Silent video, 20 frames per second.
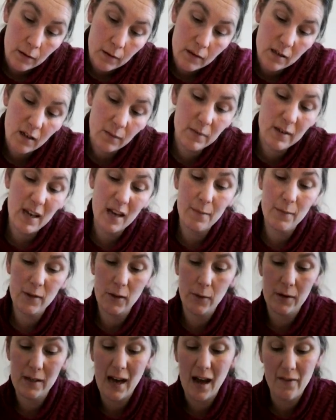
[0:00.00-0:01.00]
Sometimes
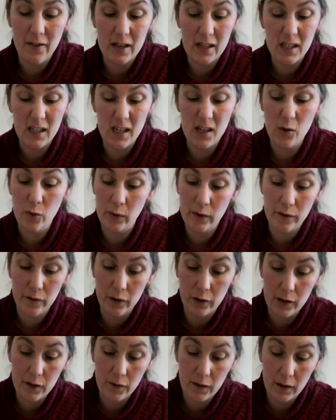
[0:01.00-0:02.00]
it would have a 0 in
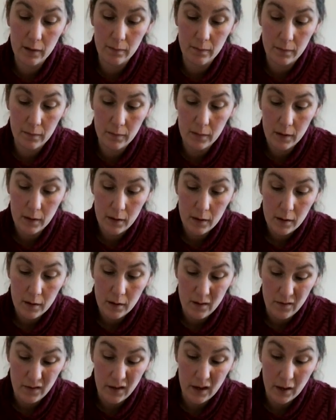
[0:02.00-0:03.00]
front of it,
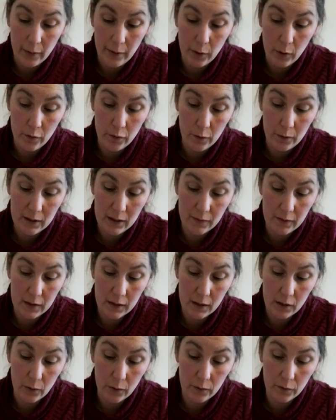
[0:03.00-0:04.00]
back well for it to have a
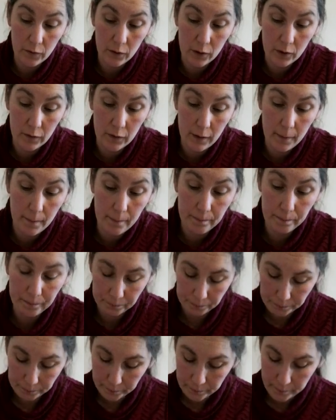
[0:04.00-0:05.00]
0 in front of it.
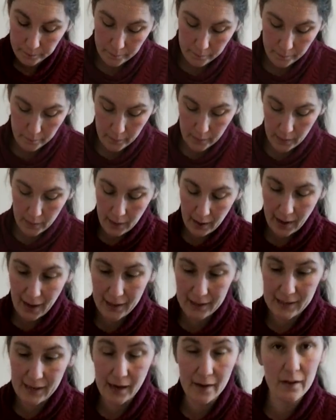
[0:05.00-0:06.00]

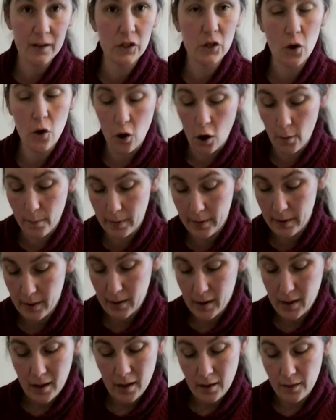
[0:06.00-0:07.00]
And at the top,
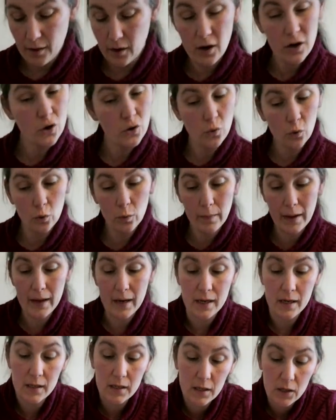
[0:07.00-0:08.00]
there are no
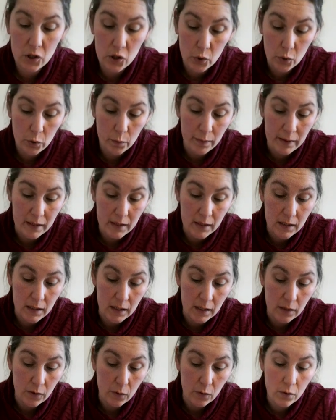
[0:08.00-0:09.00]
minutes, so it would be
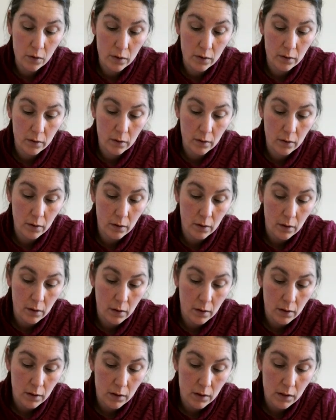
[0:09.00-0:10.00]
0,
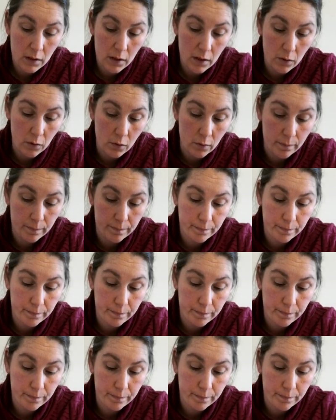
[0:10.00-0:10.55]
0.